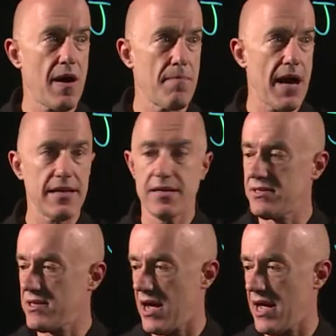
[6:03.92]
a minus
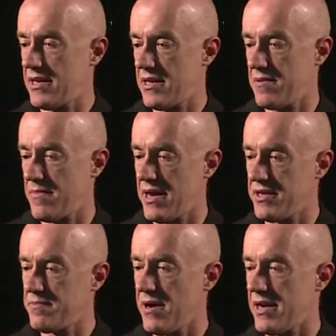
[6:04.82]
sign and a
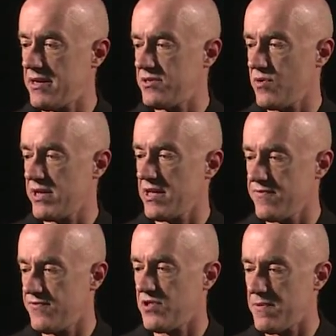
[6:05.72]
minus minus, so we can
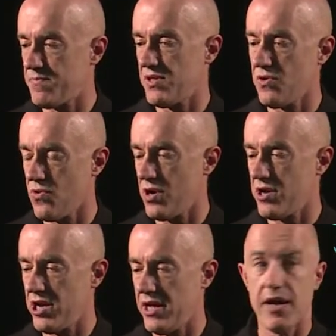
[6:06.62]
flip the
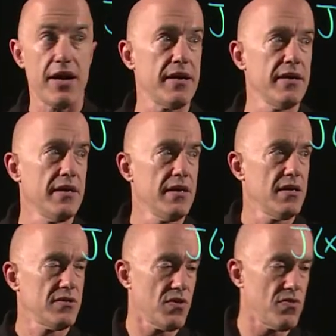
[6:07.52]
order here.
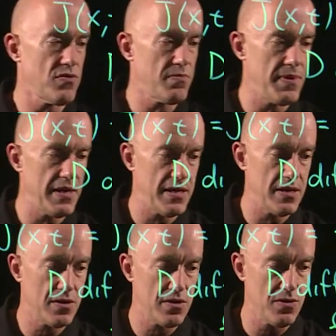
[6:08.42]
So it will
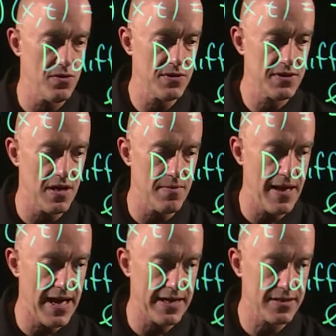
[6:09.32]
be u sub
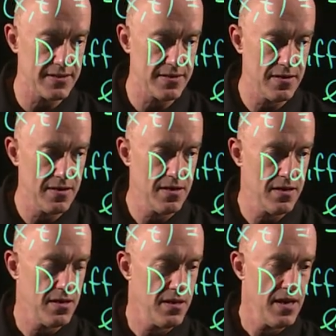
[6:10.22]
x
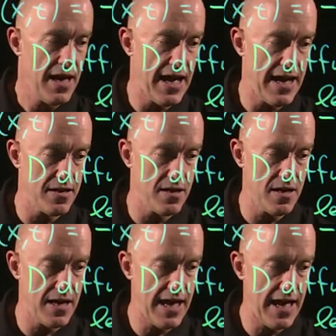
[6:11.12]
at
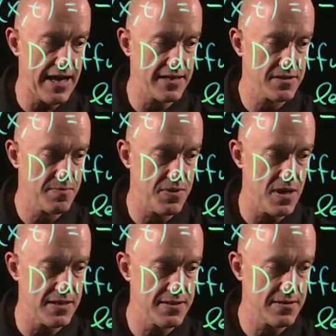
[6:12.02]
uh, x
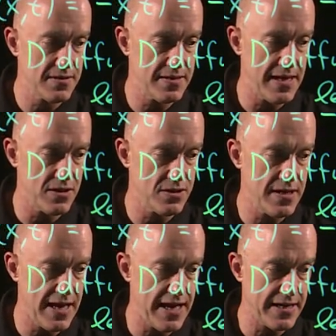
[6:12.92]
plus delta
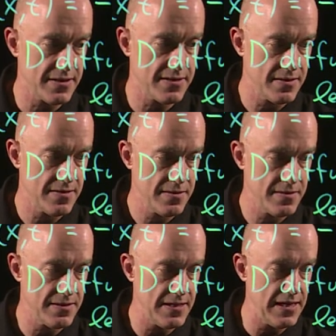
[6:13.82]
x
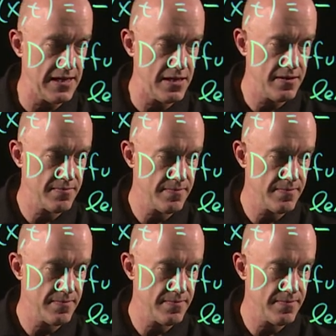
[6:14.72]
t